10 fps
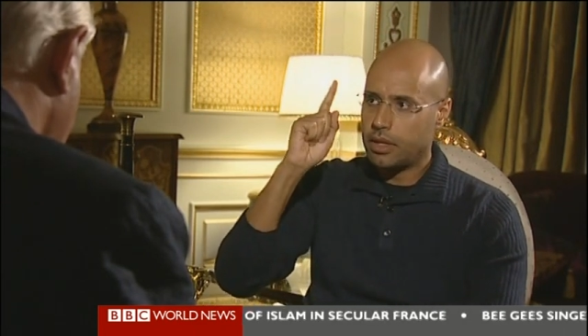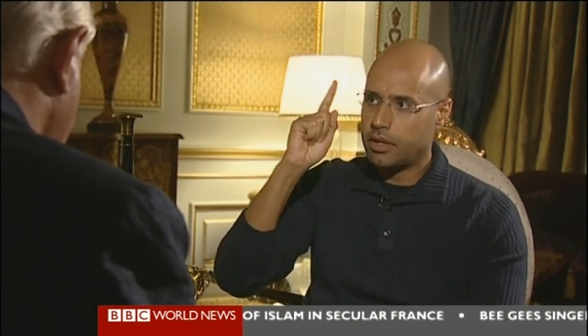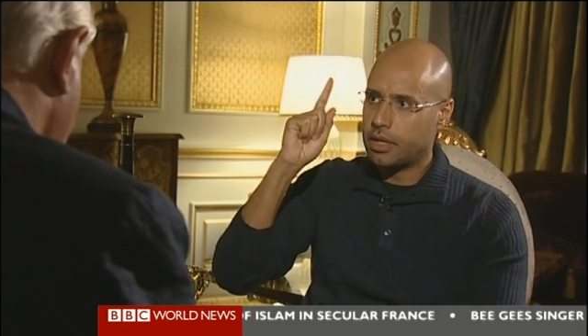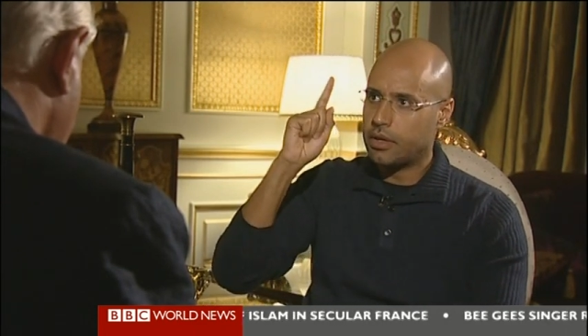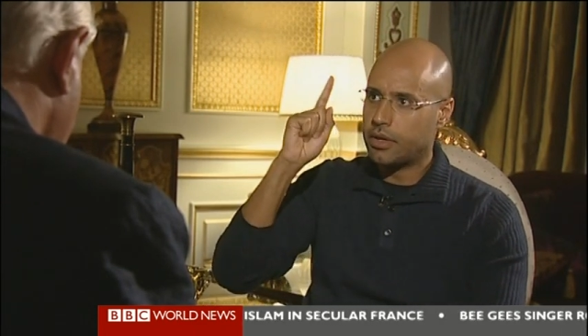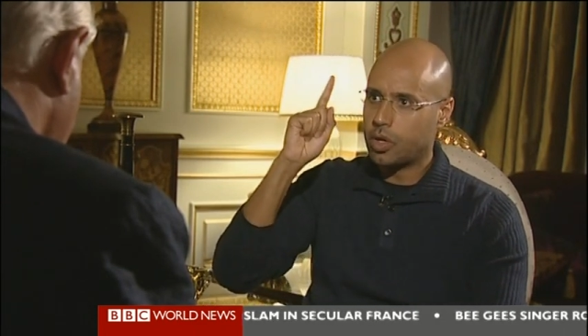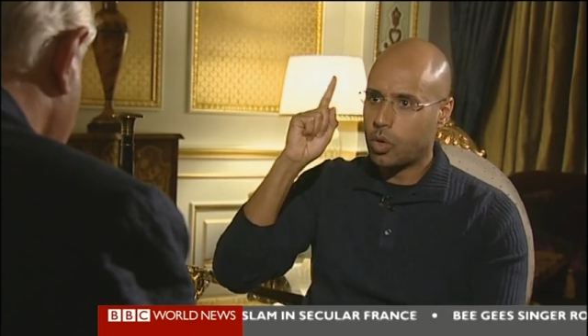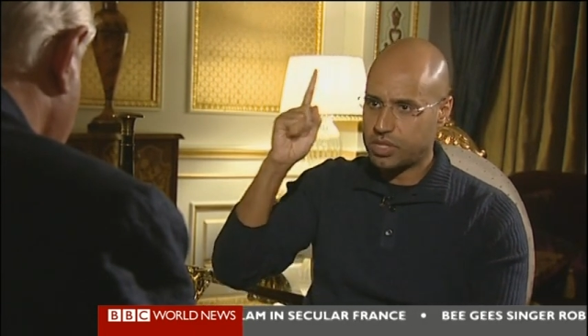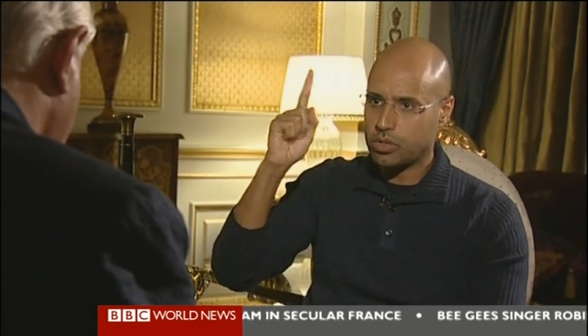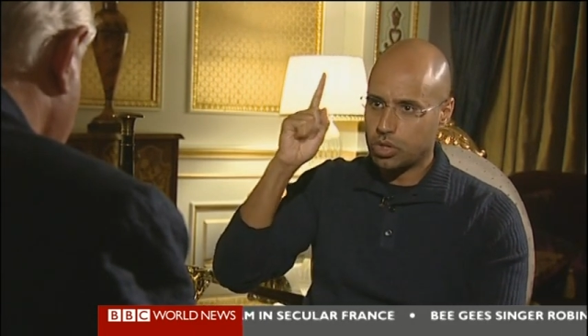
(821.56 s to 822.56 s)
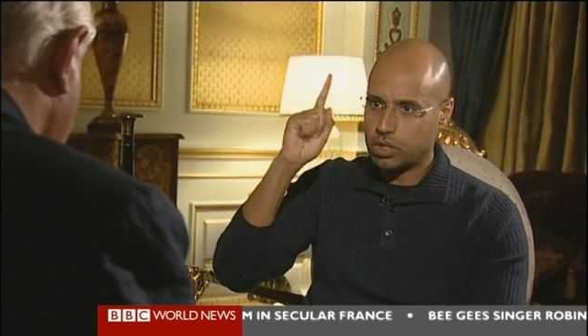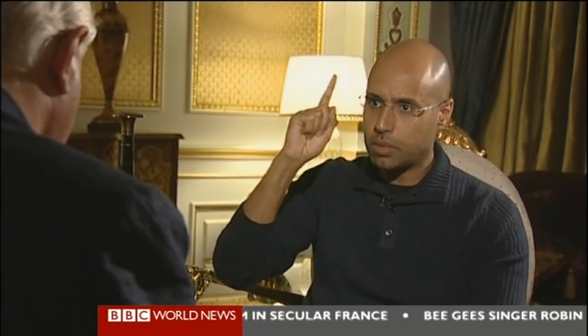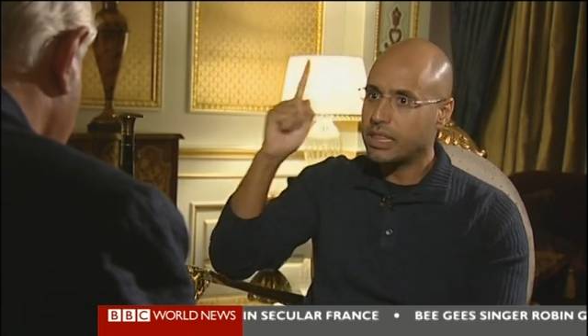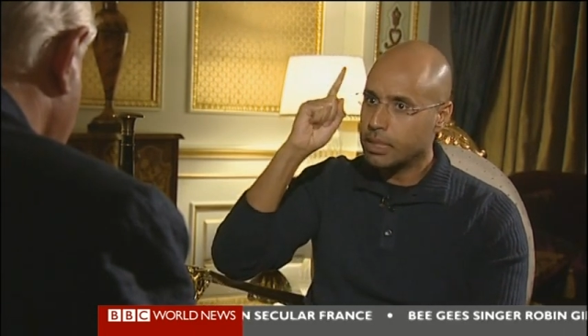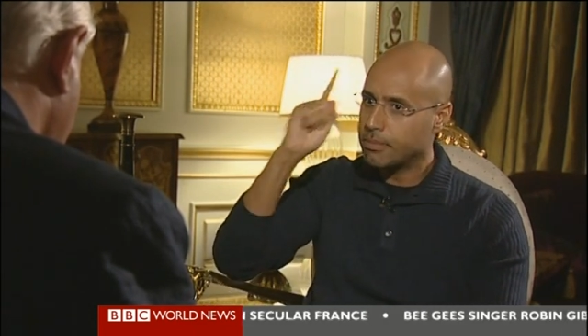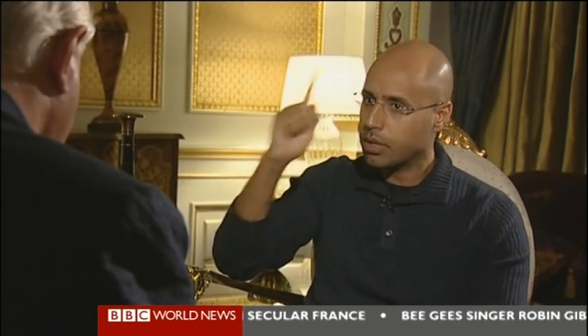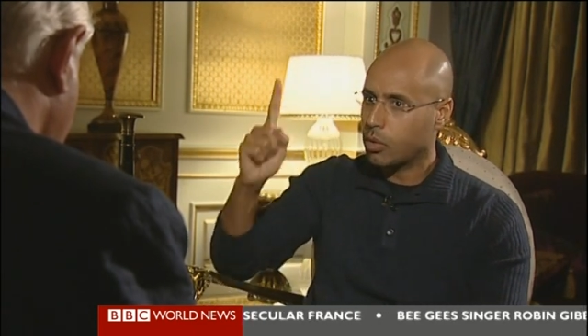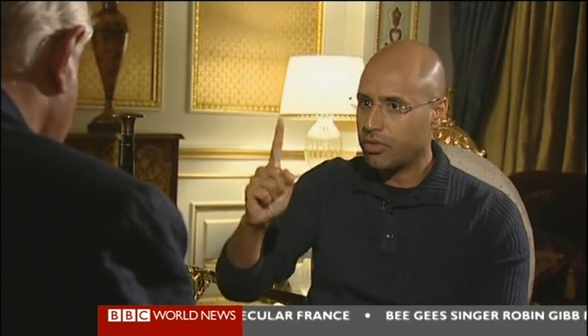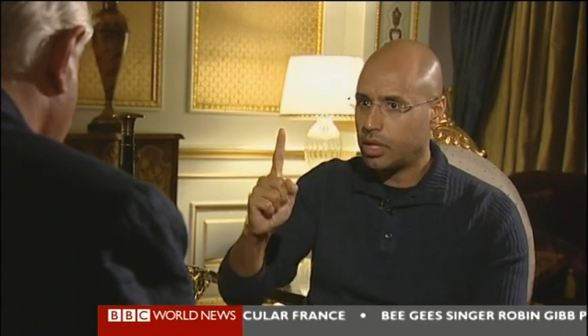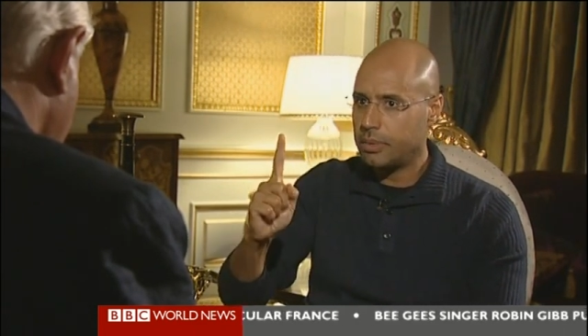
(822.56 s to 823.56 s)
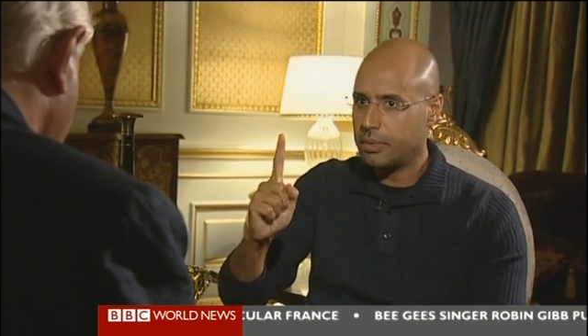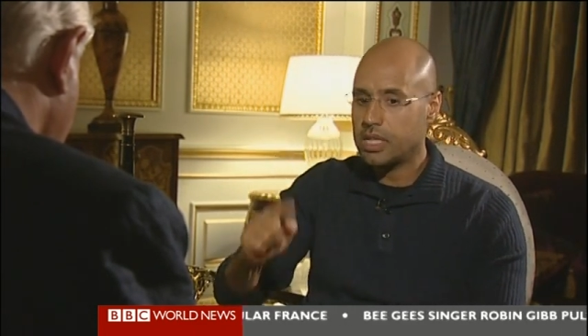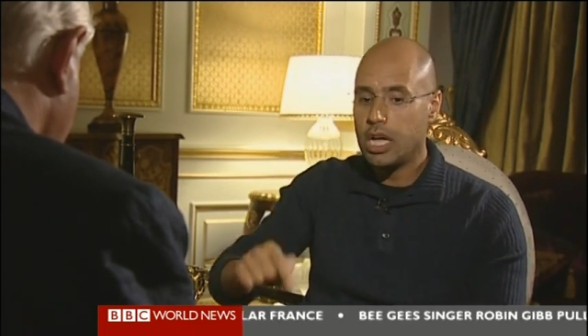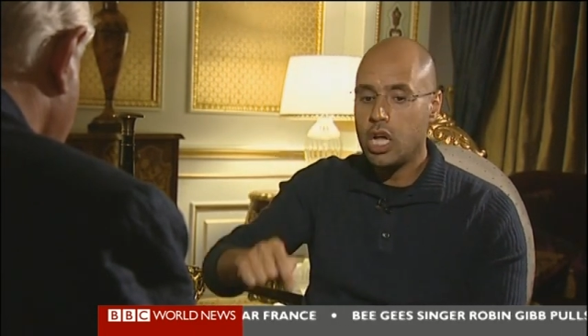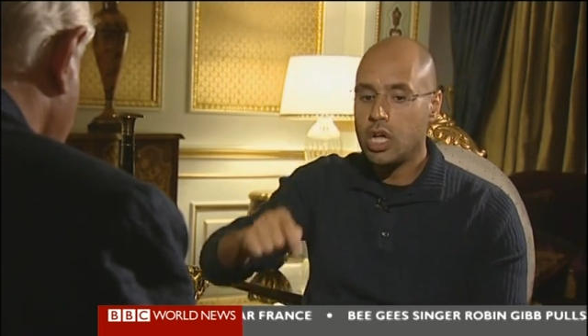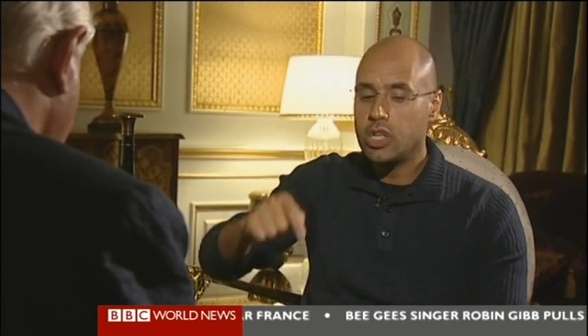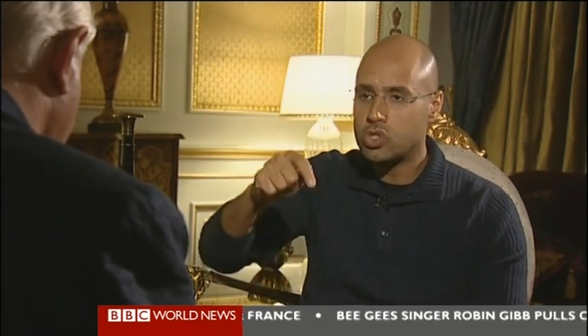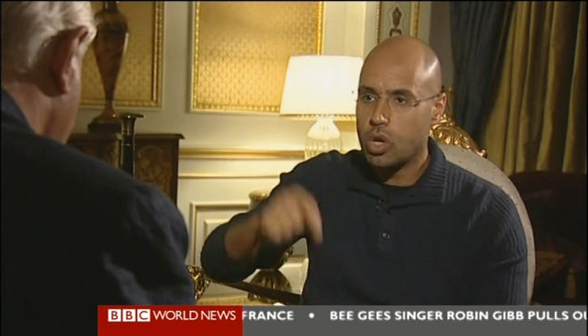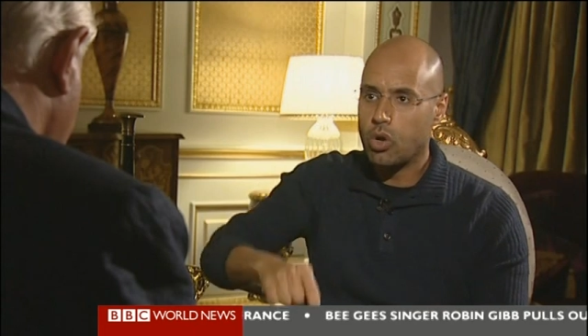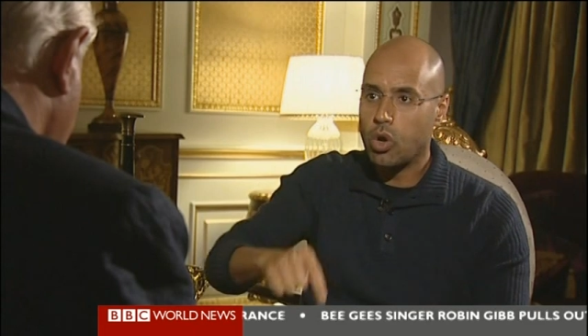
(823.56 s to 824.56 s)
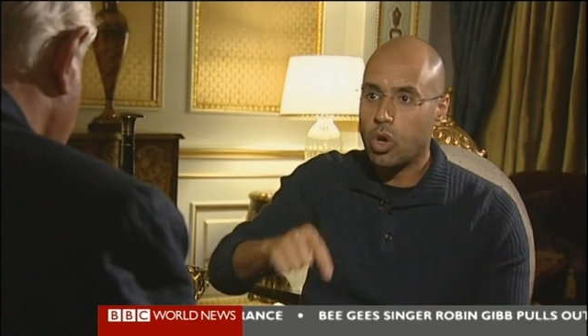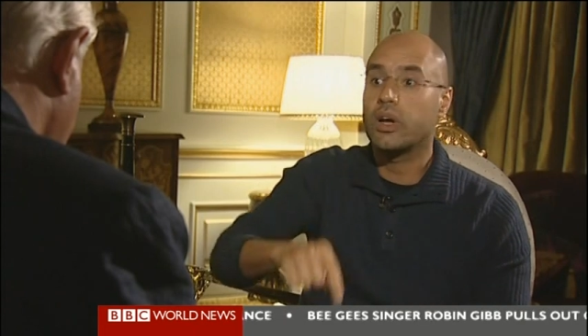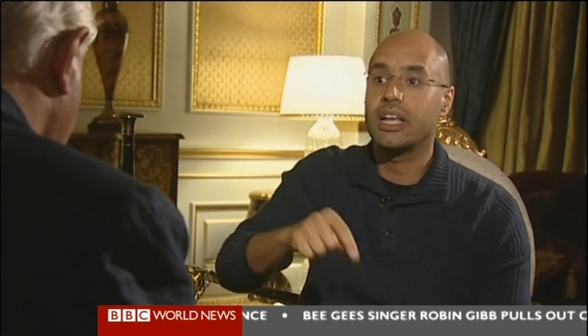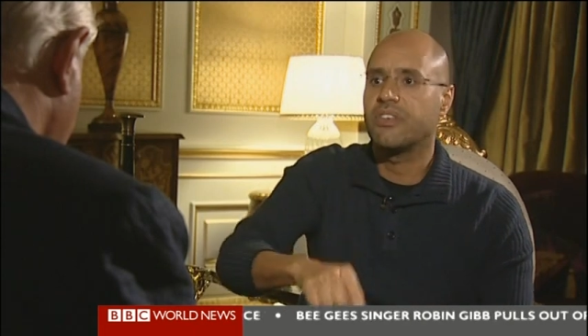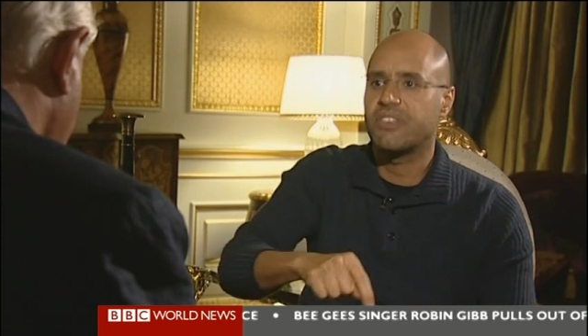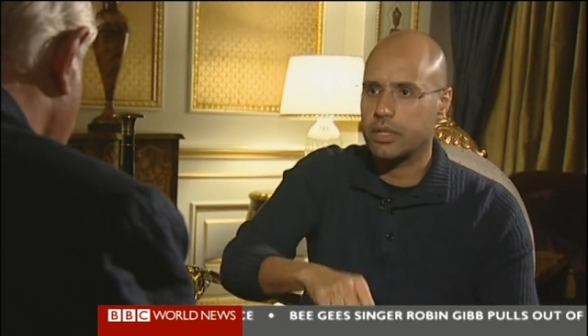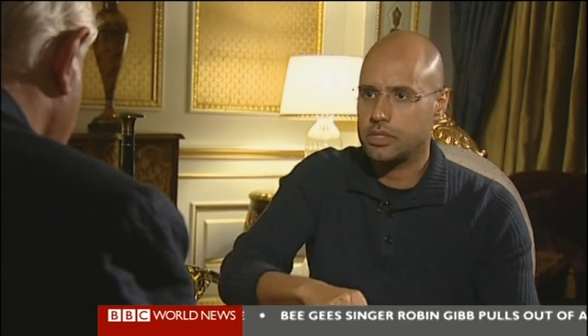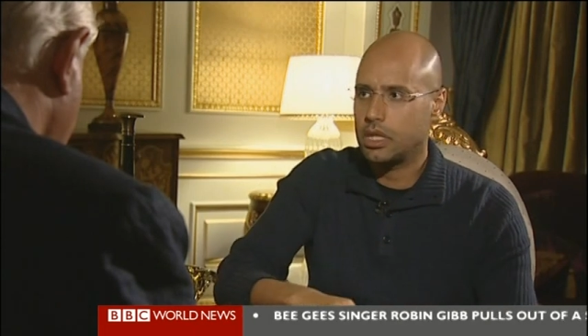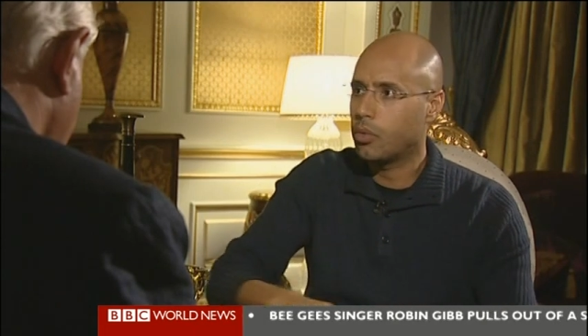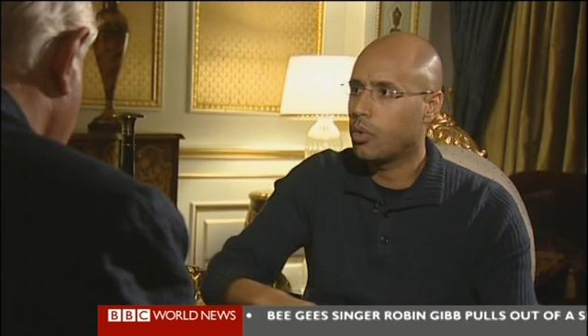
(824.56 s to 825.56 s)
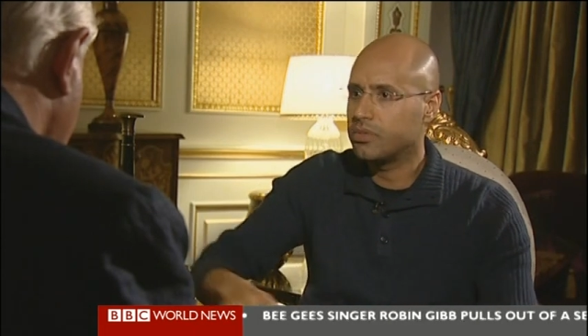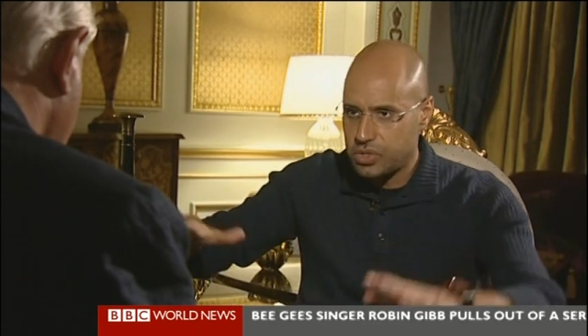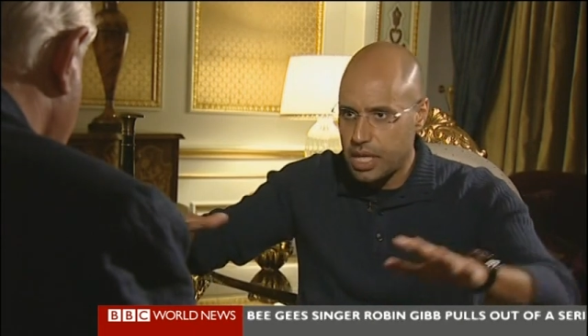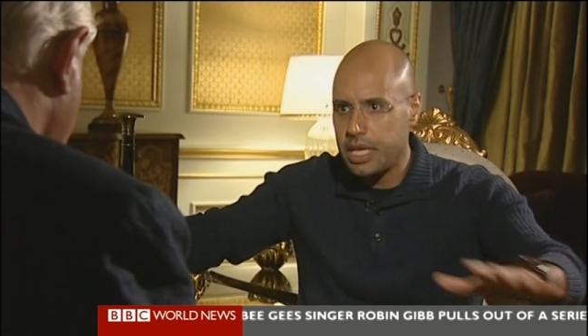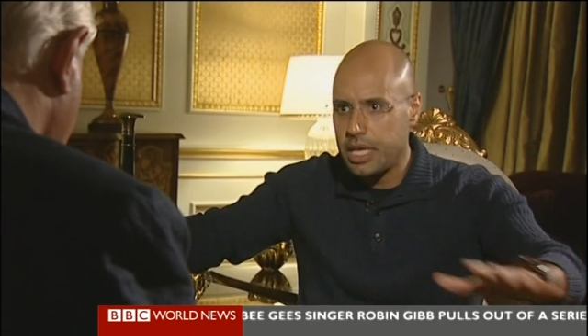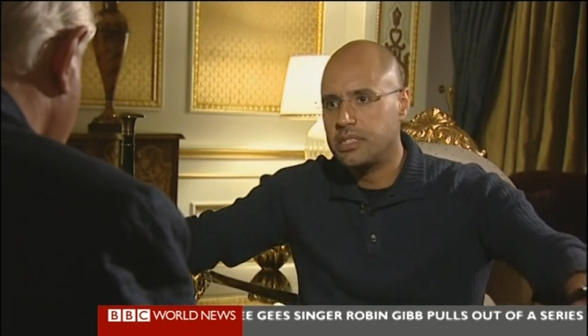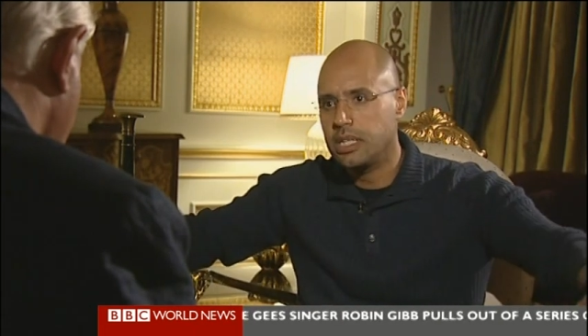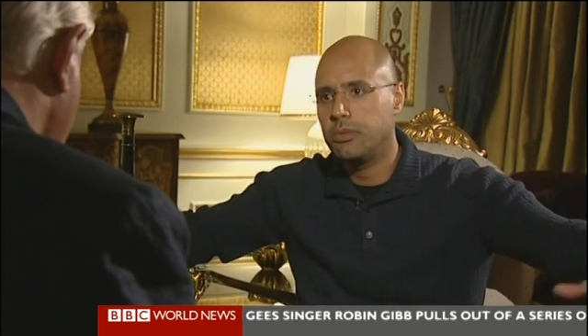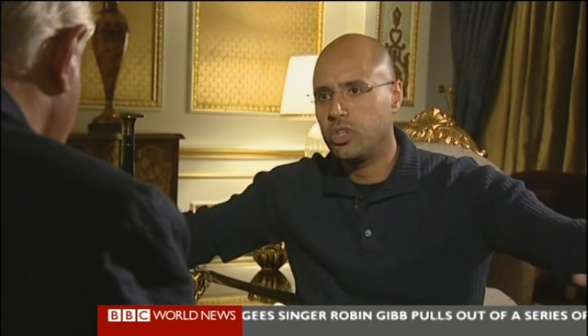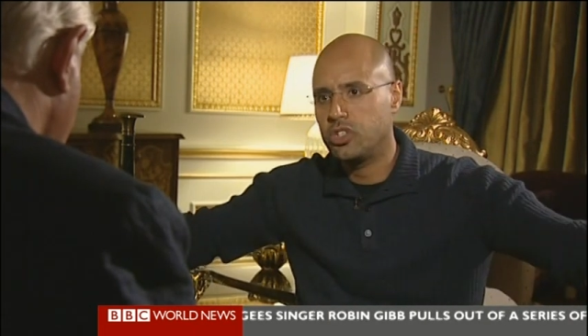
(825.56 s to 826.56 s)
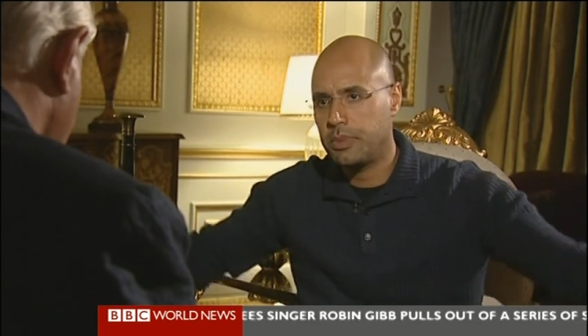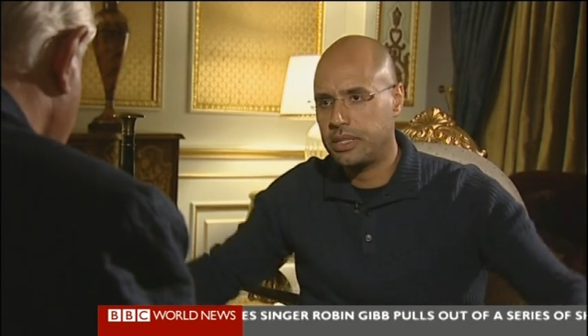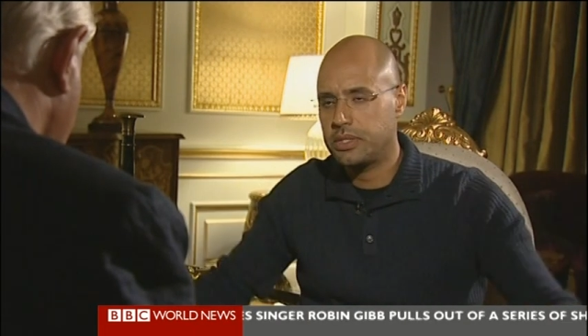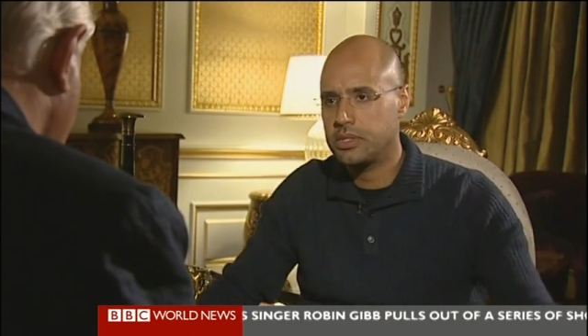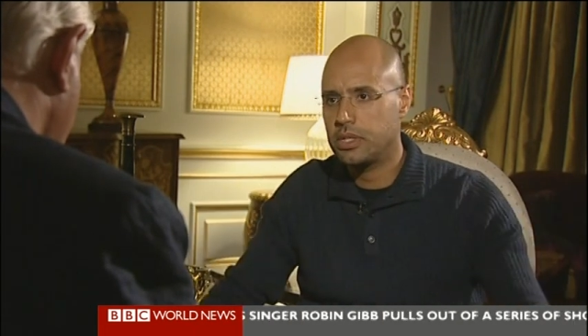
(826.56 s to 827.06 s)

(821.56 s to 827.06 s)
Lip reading: the request or demand number one for the Libyans, strong local governments. They want states and municipalities.